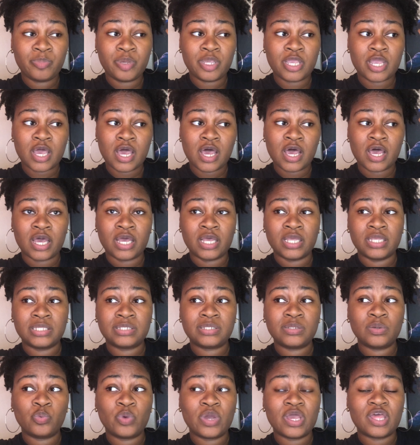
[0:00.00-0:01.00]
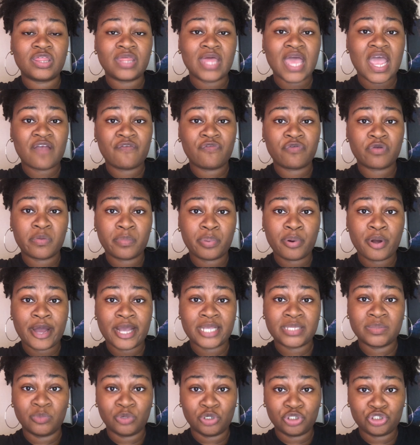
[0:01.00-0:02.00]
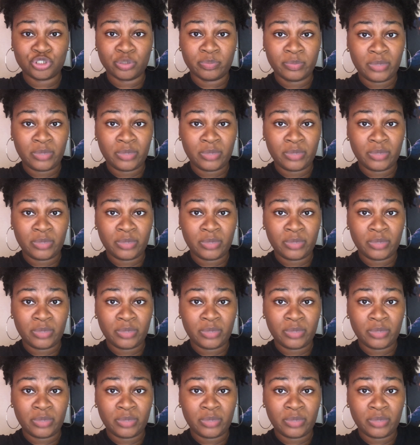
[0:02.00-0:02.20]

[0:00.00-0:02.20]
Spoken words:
because with African Pride's Moisture